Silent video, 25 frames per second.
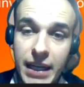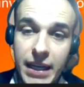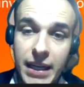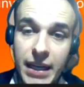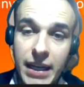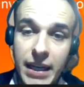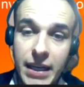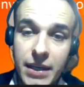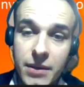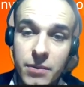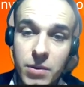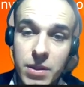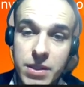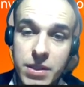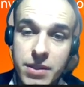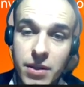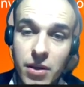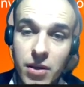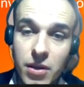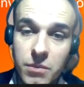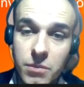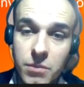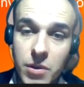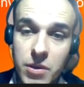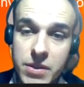It was
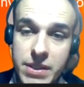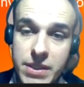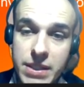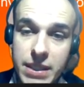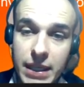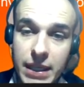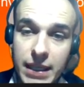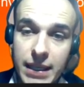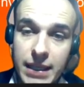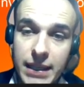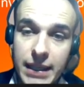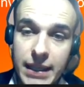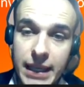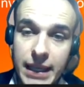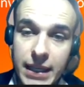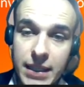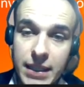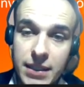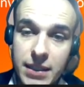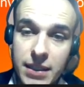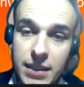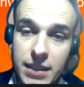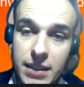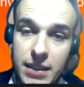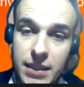almost like